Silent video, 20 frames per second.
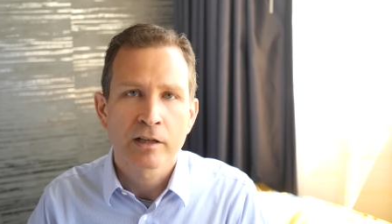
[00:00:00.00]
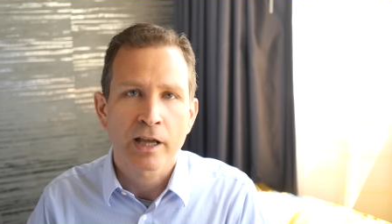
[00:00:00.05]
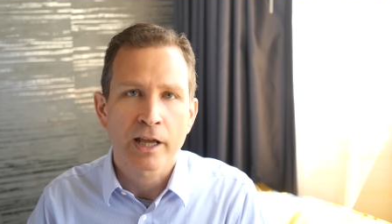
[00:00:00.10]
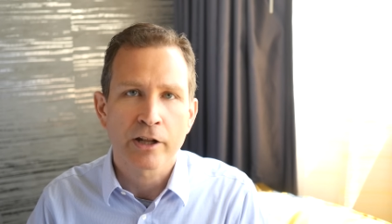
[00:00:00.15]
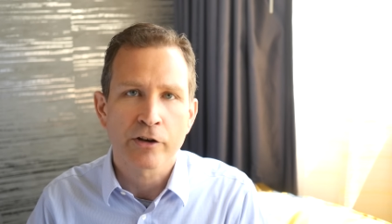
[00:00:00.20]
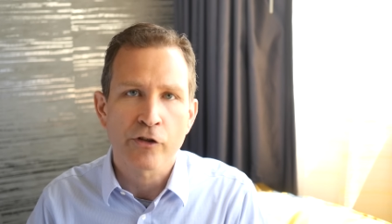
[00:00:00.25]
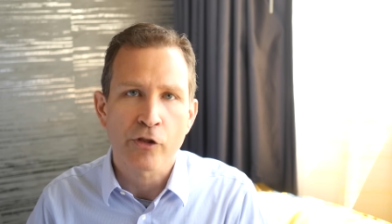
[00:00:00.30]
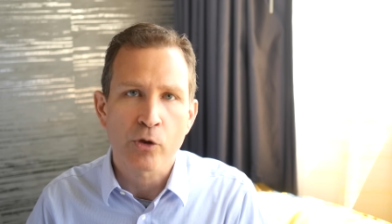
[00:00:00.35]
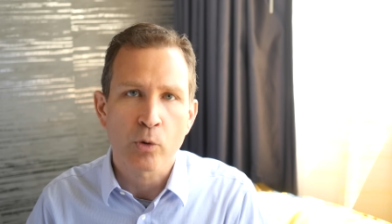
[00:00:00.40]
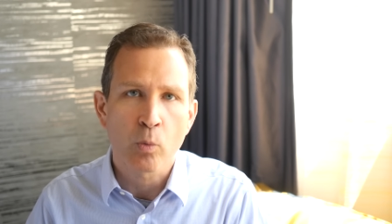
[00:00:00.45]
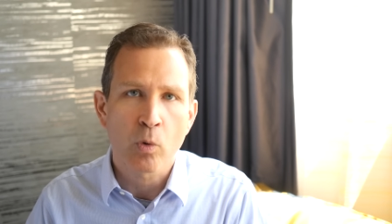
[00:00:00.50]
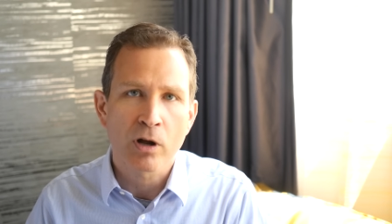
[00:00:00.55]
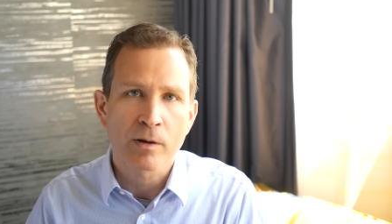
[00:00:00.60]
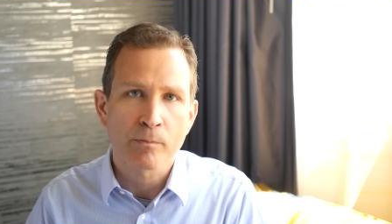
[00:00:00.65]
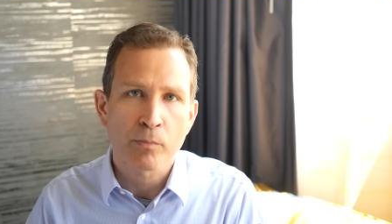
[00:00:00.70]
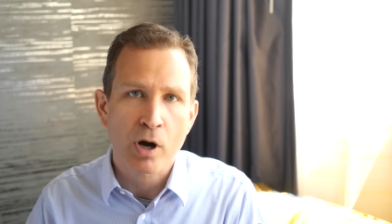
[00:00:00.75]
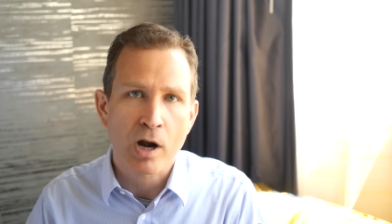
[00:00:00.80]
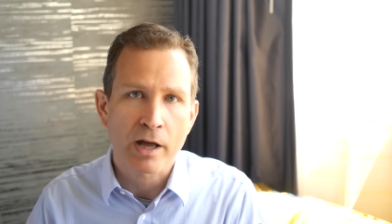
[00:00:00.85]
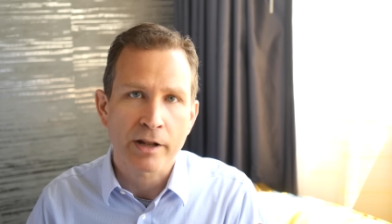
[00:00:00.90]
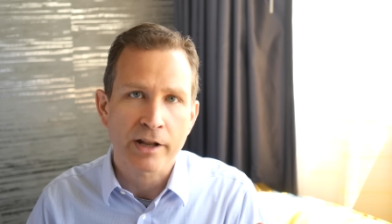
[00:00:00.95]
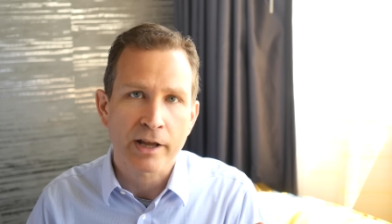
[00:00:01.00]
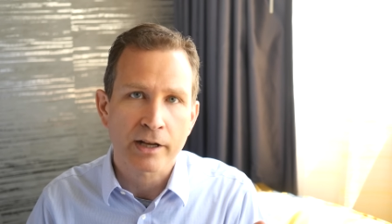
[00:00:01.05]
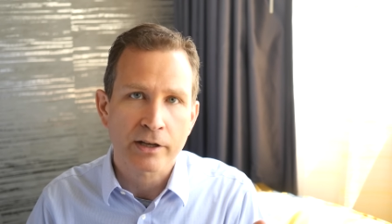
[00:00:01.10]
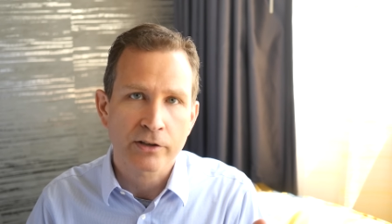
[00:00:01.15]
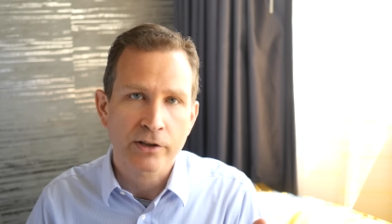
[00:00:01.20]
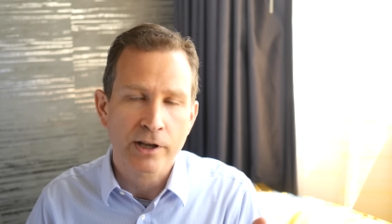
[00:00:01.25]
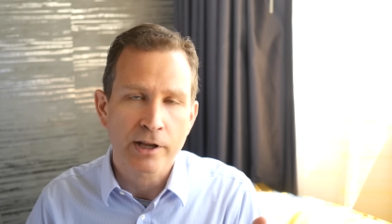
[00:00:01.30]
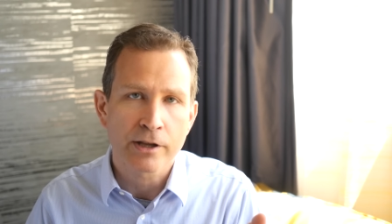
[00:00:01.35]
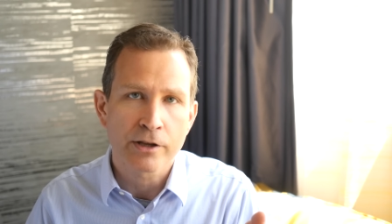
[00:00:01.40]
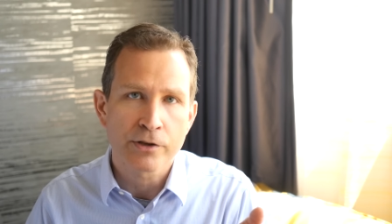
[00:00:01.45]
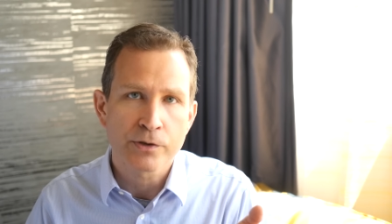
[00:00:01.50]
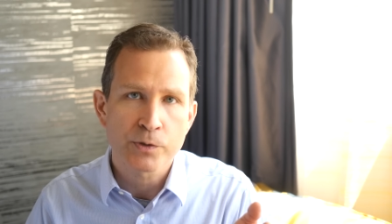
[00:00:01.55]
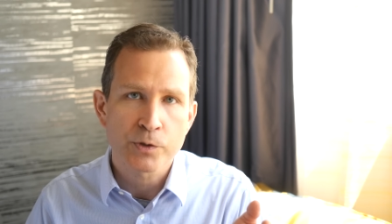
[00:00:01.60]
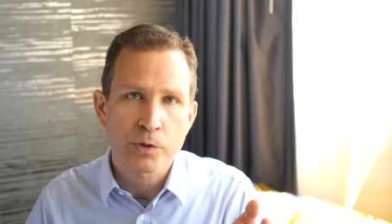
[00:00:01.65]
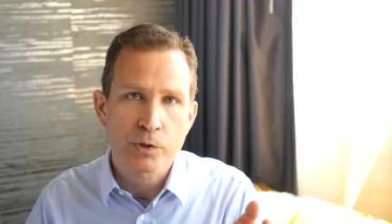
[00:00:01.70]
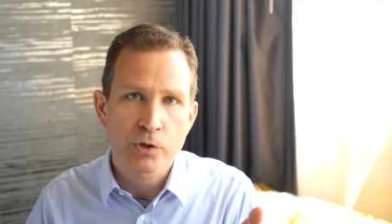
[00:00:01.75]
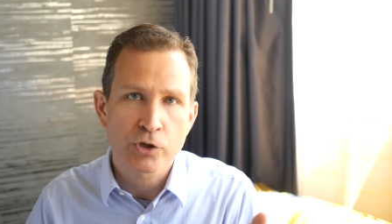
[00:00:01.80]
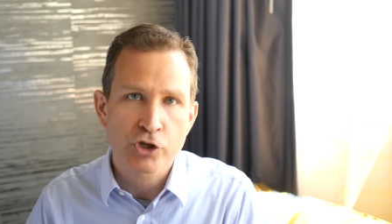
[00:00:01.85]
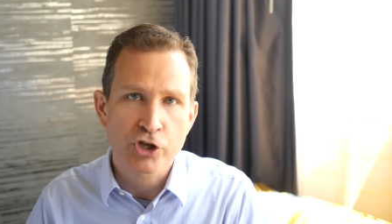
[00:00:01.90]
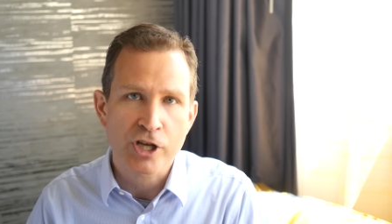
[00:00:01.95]
and the one product
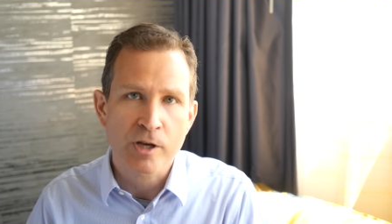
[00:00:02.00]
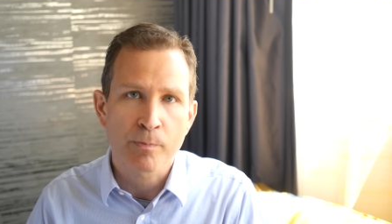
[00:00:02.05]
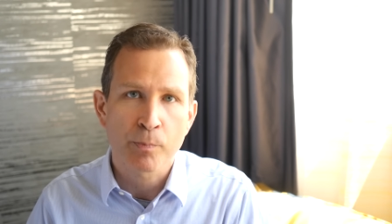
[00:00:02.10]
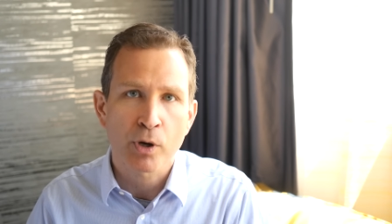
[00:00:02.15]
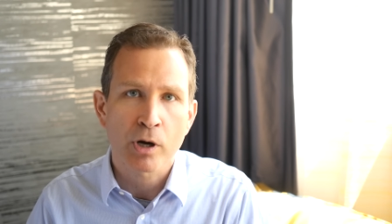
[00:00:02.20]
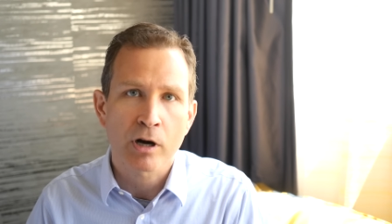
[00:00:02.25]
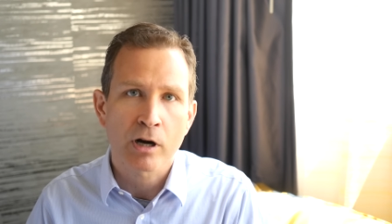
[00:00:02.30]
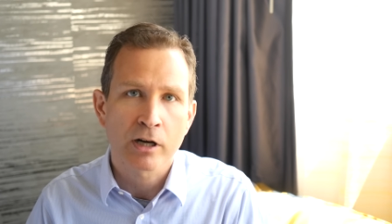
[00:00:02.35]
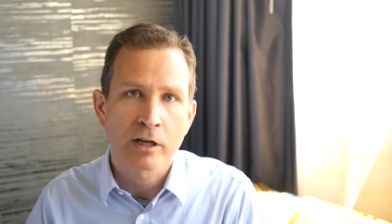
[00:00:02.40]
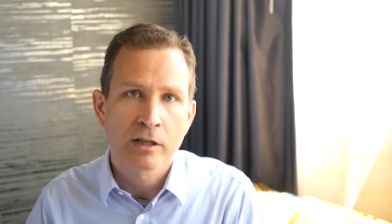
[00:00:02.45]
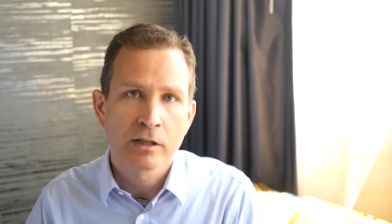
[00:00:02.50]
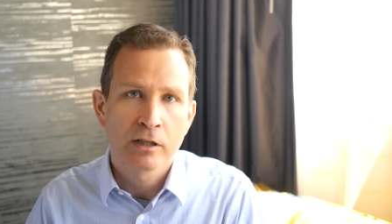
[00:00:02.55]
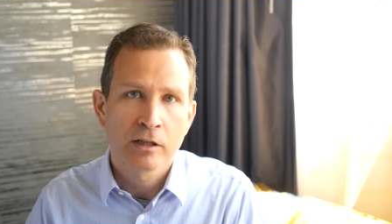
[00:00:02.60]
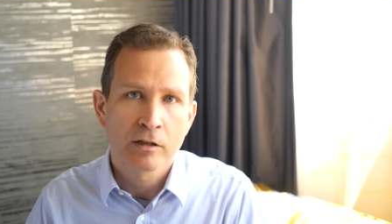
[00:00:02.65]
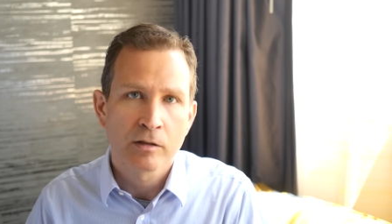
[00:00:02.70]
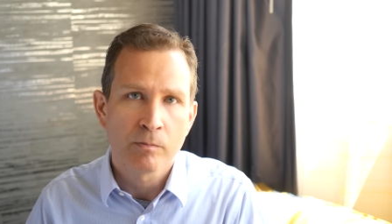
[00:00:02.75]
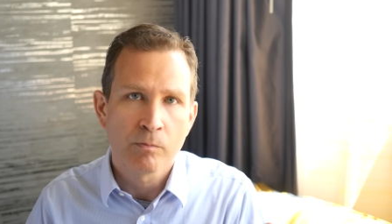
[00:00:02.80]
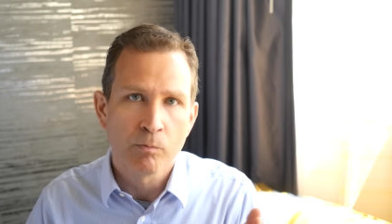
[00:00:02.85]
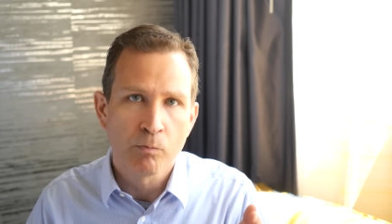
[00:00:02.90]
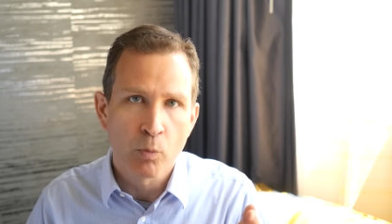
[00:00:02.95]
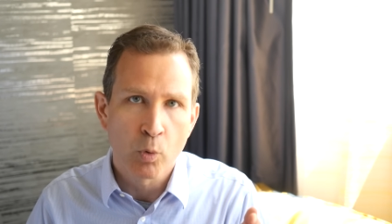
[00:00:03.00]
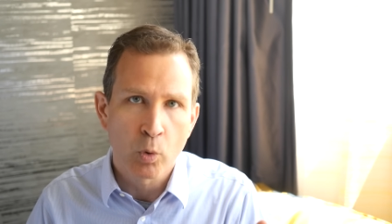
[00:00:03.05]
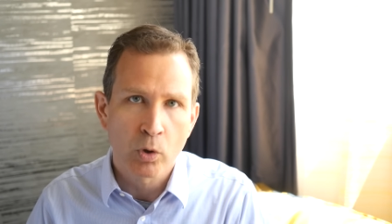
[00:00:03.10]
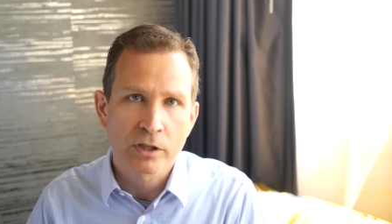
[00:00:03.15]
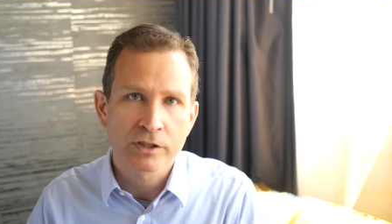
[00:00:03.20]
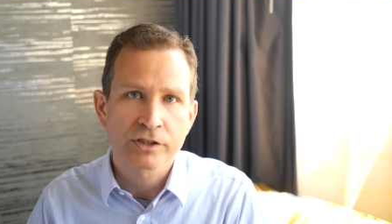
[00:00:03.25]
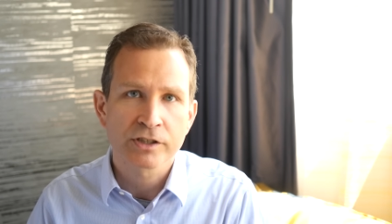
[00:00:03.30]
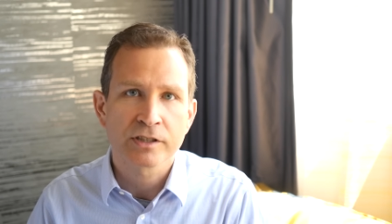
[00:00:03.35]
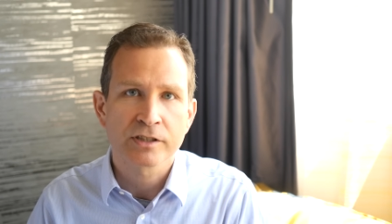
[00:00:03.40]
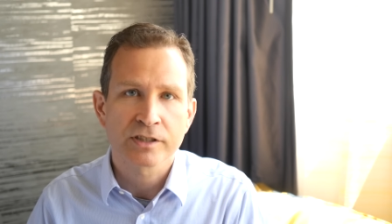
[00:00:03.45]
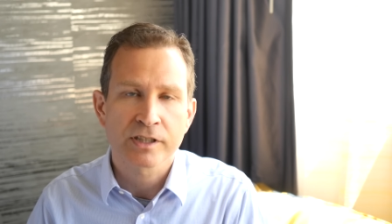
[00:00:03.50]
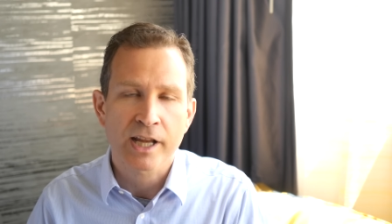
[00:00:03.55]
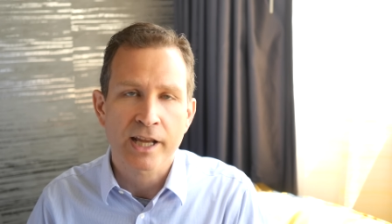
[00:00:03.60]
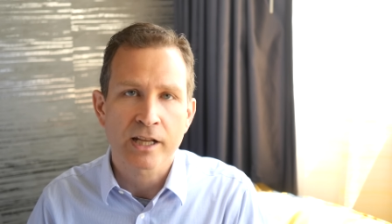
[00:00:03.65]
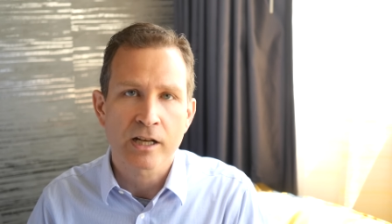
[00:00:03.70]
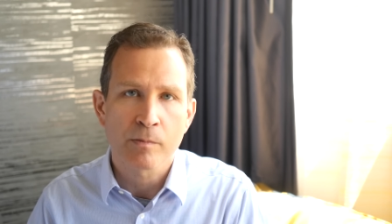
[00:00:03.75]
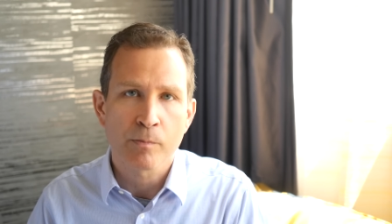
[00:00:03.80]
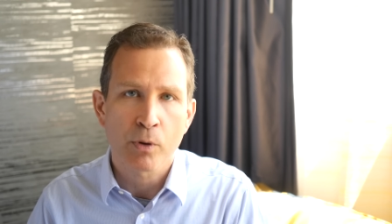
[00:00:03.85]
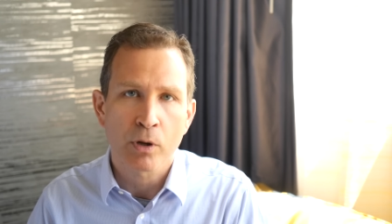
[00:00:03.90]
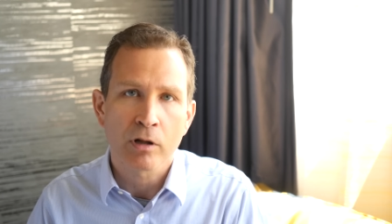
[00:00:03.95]
is cheaper, more
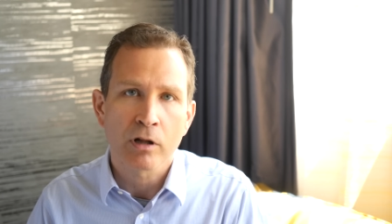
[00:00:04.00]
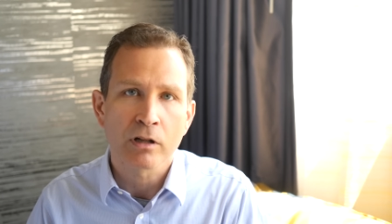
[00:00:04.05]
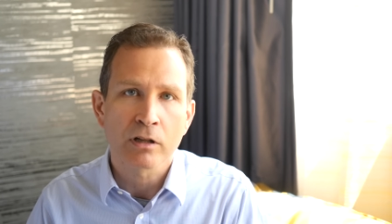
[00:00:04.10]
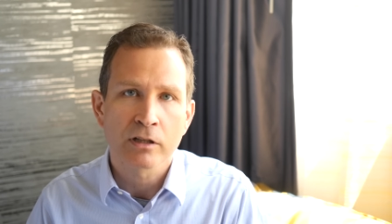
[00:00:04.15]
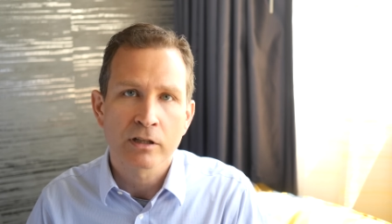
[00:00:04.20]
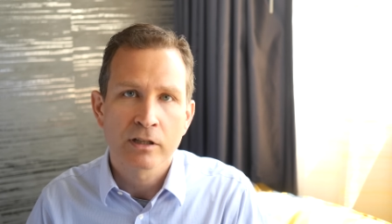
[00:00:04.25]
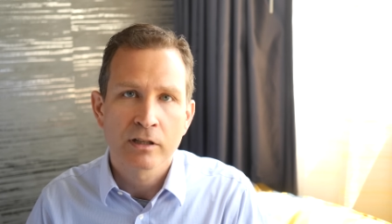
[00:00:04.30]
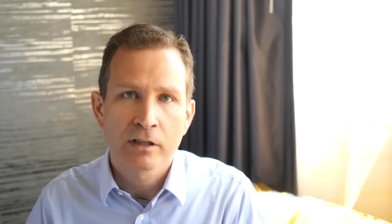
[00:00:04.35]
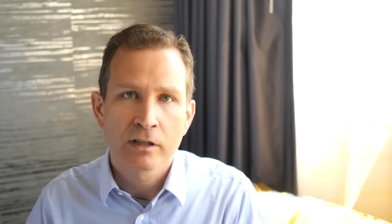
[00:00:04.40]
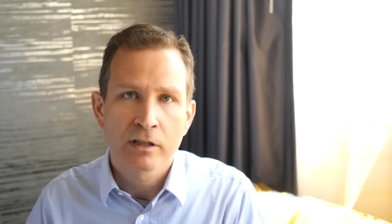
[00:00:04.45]
sustainable,